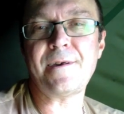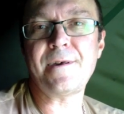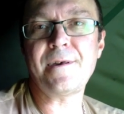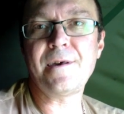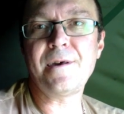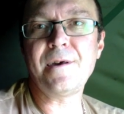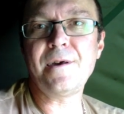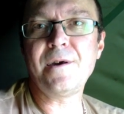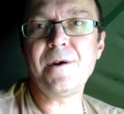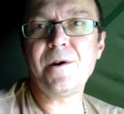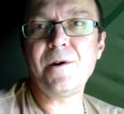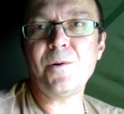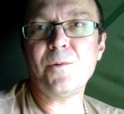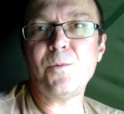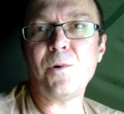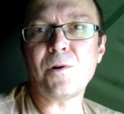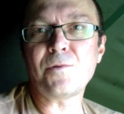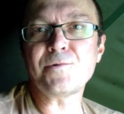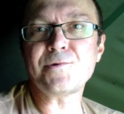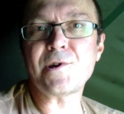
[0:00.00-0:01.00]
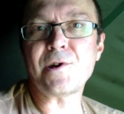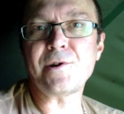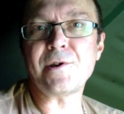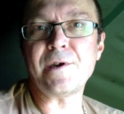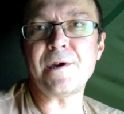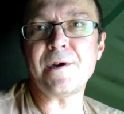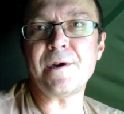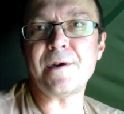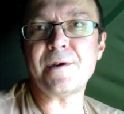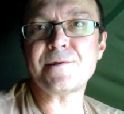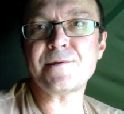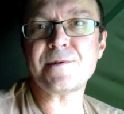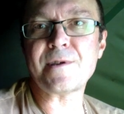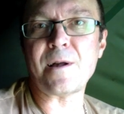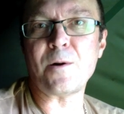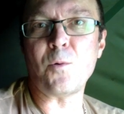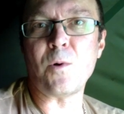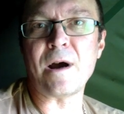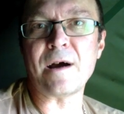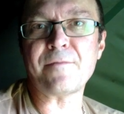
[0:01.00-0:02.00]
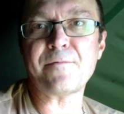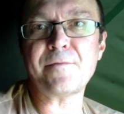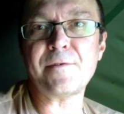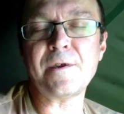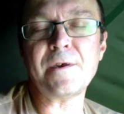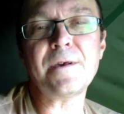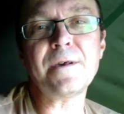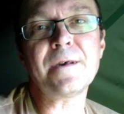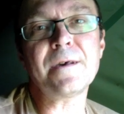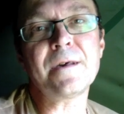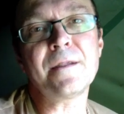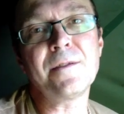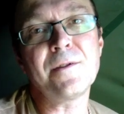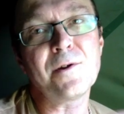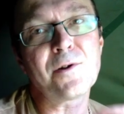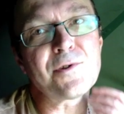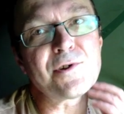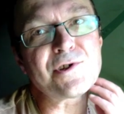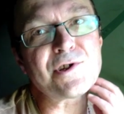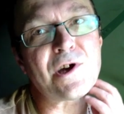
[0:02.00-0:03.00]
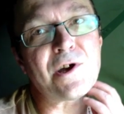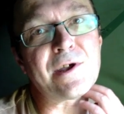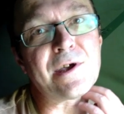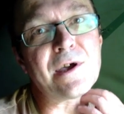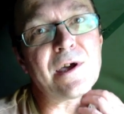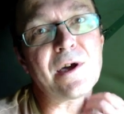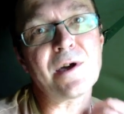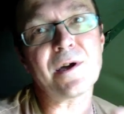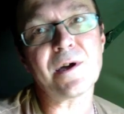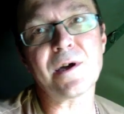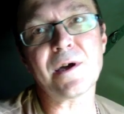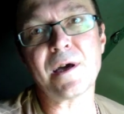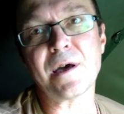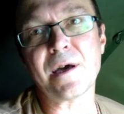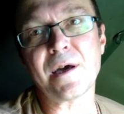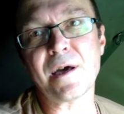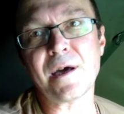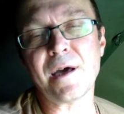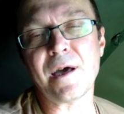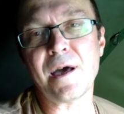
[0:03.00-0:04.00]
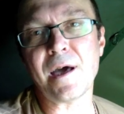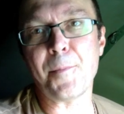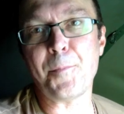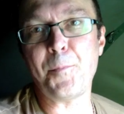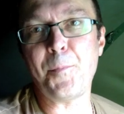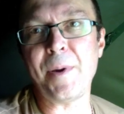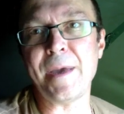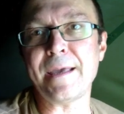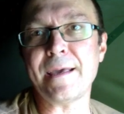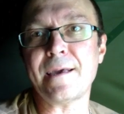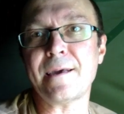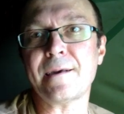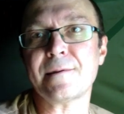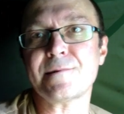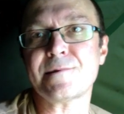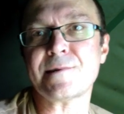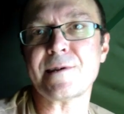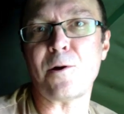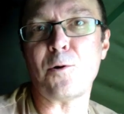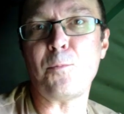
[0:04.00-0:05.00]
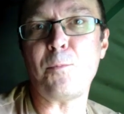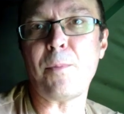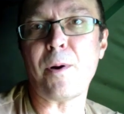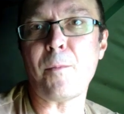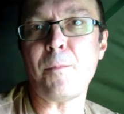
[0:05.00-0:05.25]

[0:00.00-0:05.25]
One's on a cell wafter and the other's on a pink cell pop-up.